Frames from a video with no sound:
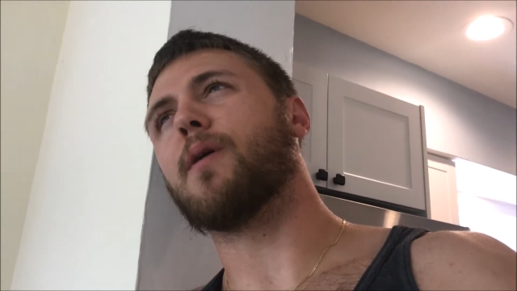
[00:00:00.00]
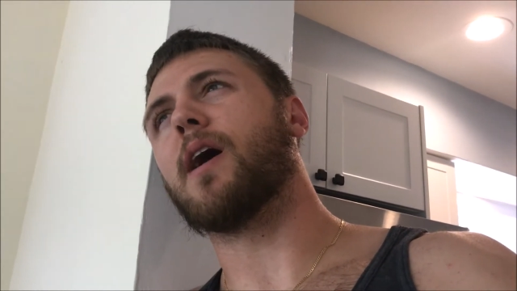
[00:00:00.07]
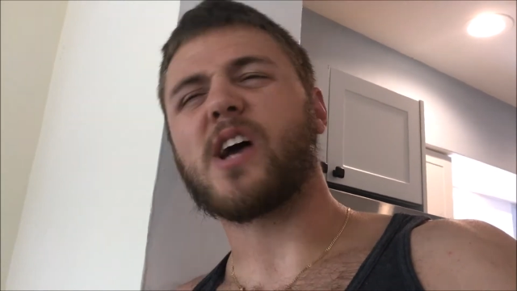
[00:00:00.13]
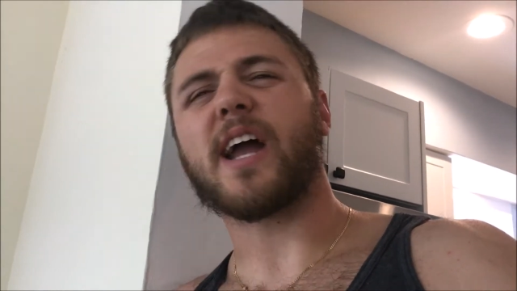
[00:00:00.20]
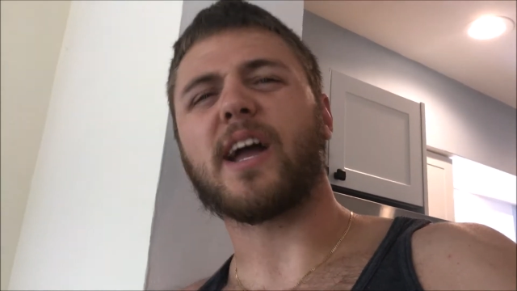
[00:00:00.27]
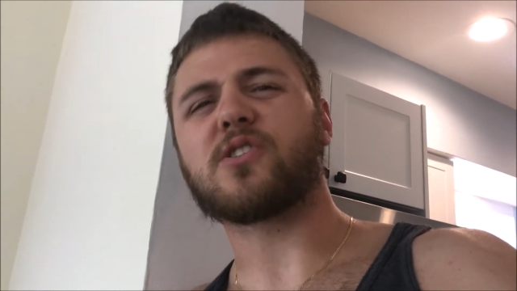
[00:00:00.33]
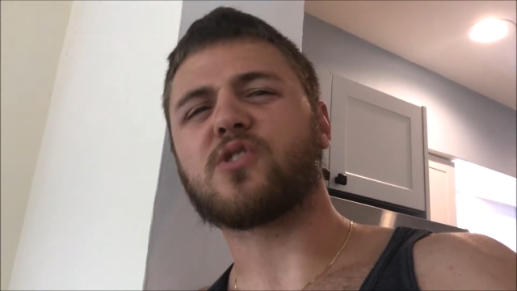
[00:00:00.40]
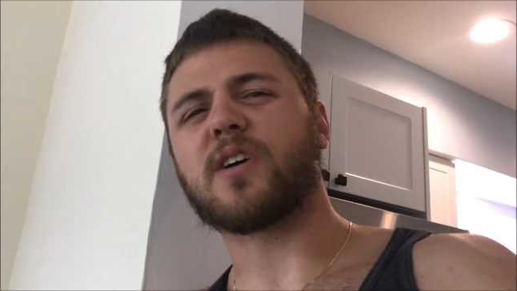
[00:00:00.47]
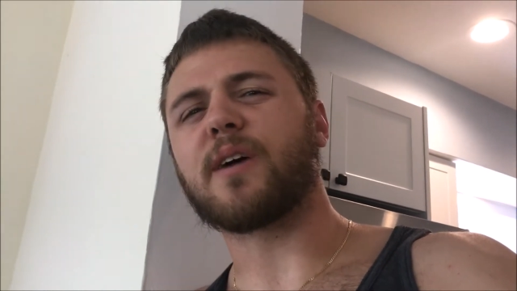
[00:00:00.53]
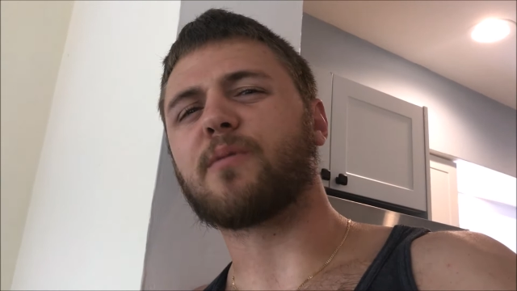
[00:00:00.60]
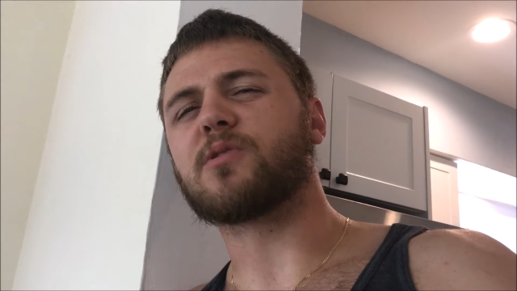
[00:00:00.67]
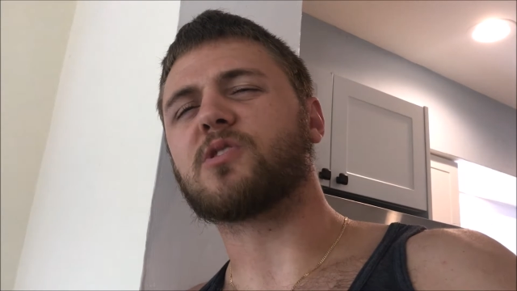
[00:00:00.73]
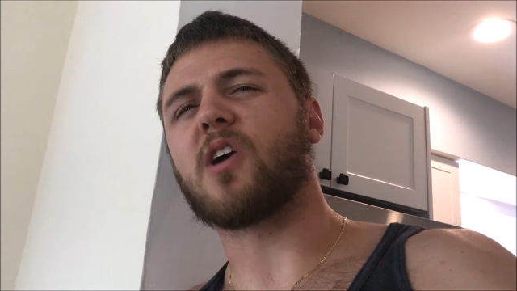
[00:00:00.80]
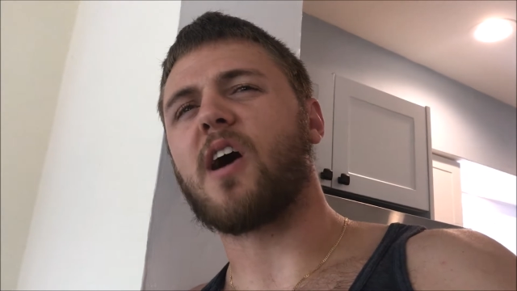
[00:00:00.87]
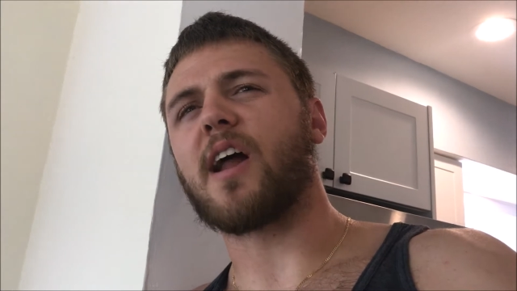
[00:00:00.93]
But check engine light
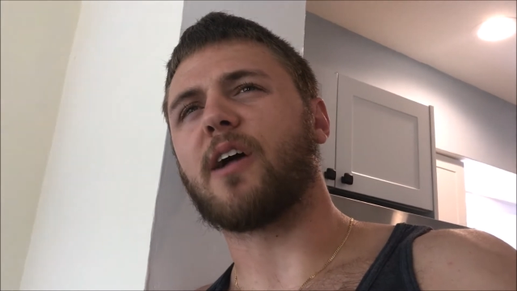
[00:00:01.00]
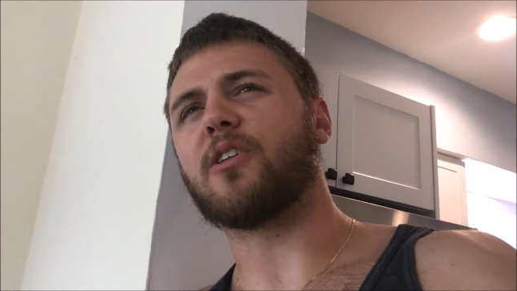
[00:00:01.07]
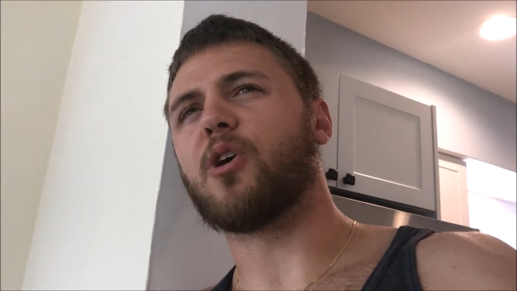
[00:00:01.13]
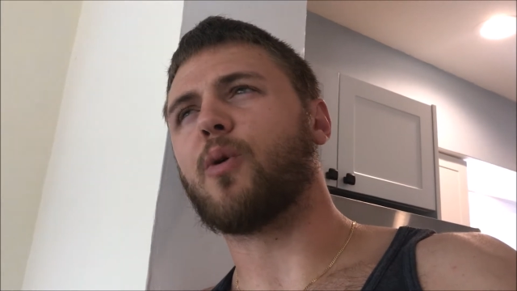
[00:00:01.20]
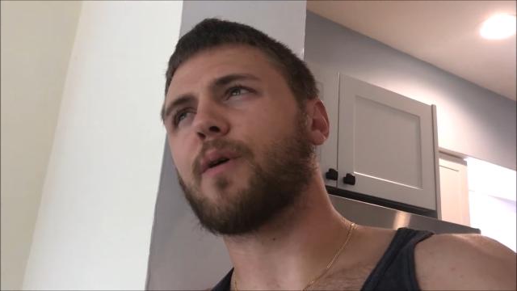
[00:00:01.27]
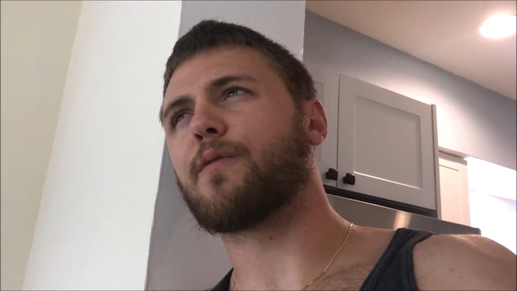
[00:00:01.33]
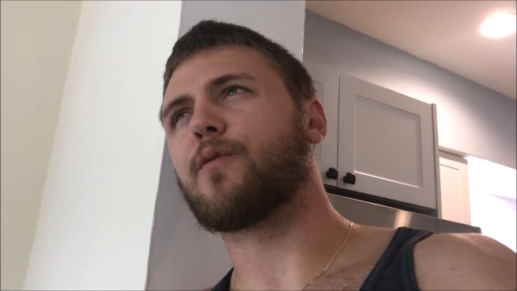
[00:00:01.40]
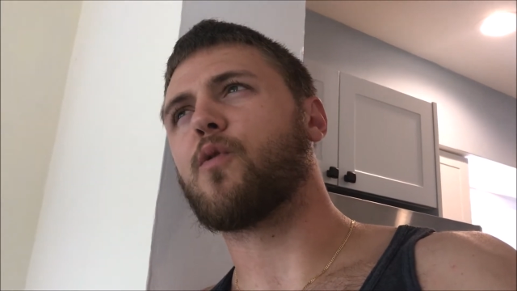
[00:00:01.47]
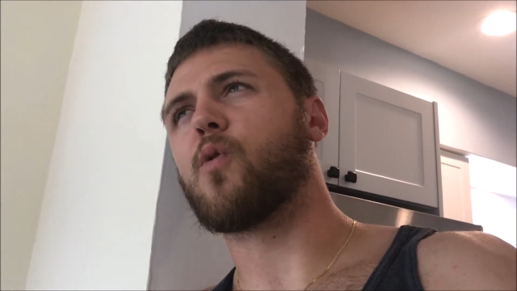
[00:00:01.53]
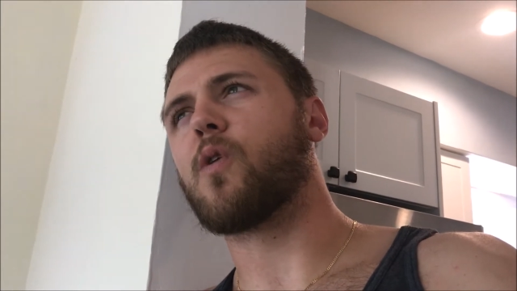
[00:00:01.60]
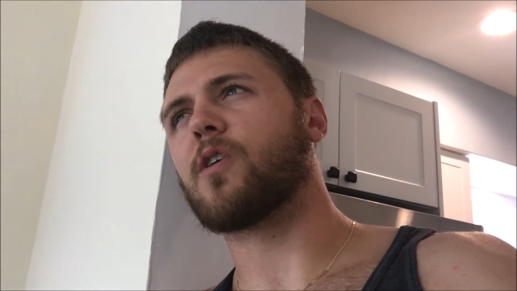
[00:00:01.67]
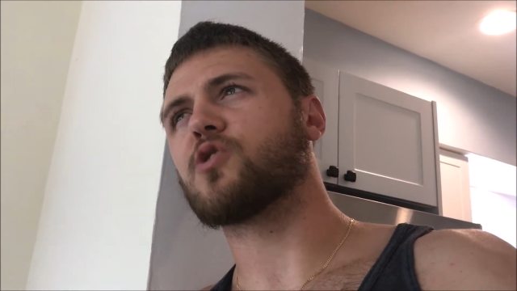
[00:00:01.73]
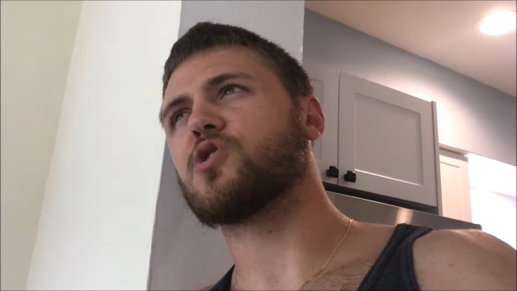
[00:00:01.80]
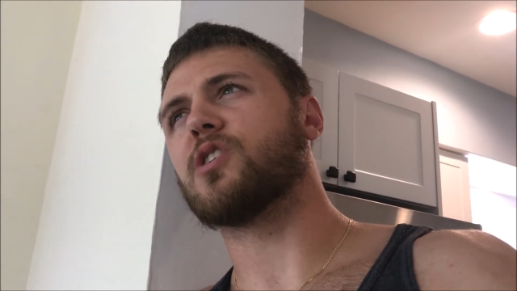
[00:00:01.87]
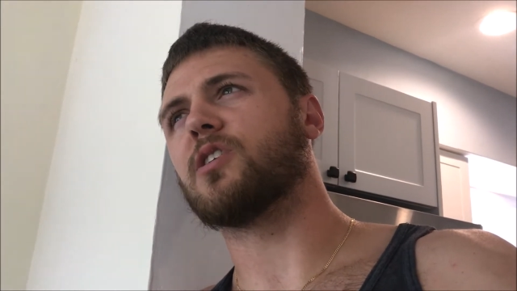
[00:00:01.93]
was on. I don't know what
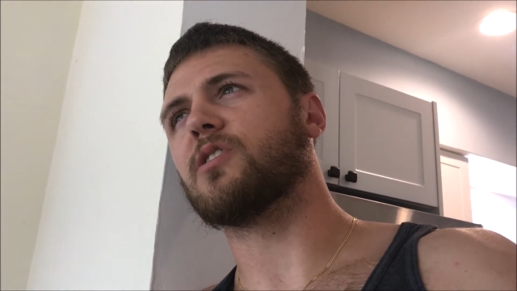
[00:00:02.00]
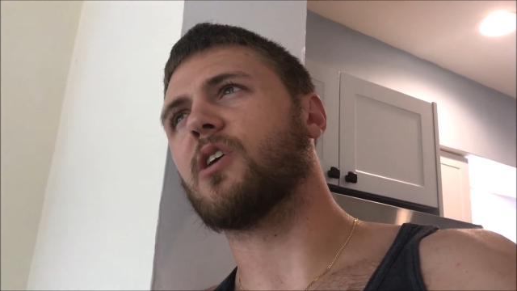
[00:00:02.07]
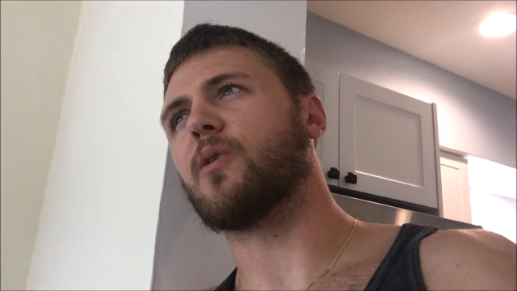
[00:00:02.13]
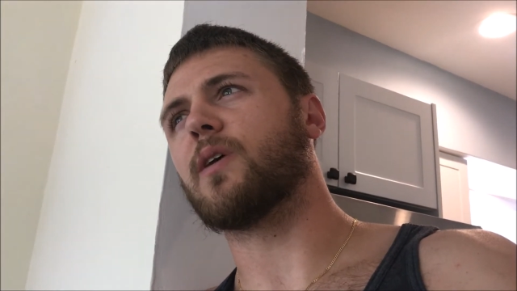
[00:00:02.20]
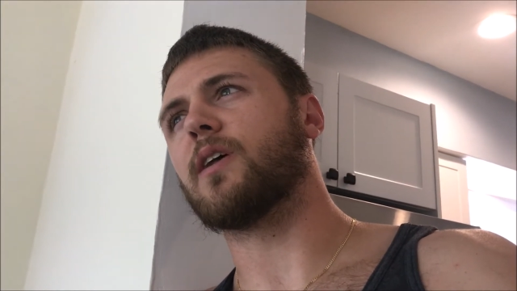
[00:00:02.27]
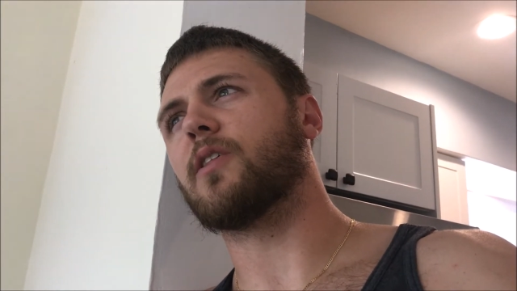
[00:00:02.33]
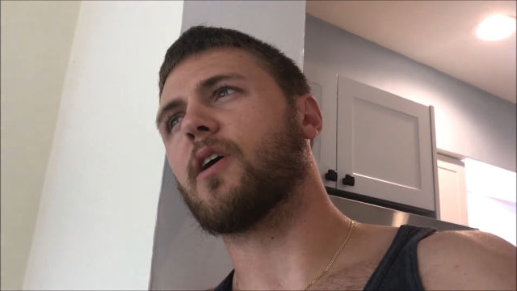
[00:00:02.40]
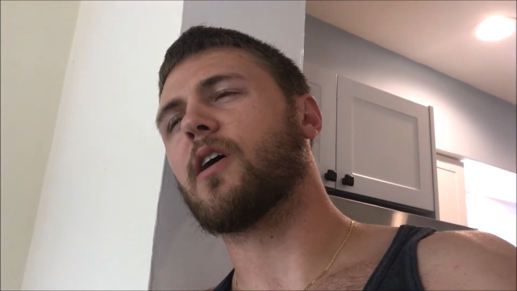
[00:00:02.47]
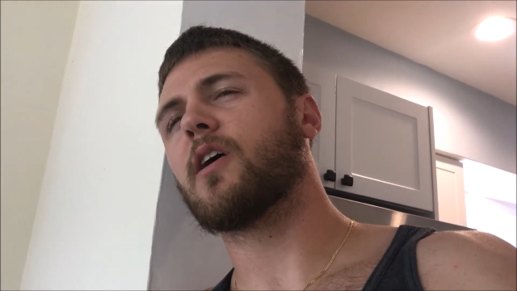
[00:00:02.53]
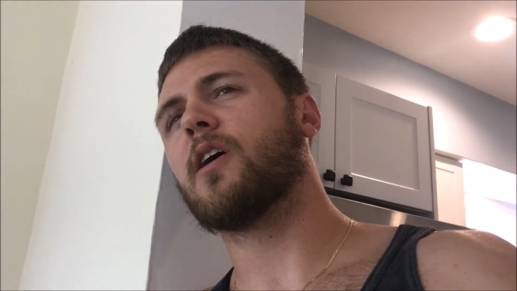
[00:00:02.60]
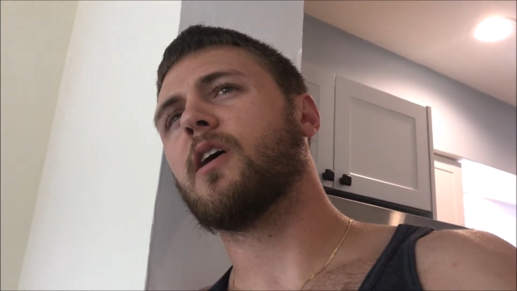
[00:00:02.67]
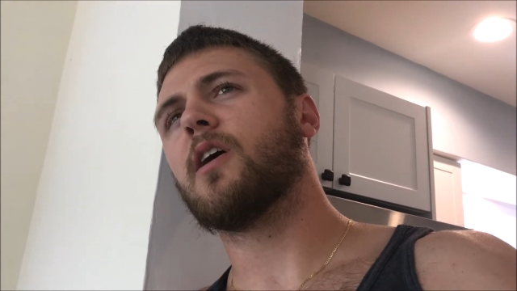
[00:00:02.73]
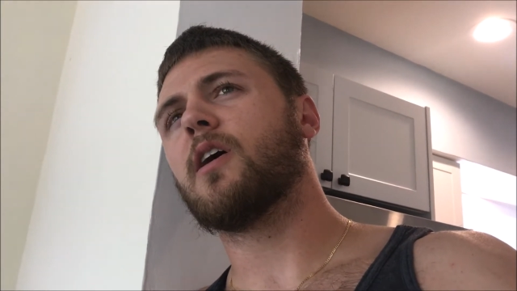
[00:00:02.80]
for. She didn't know either.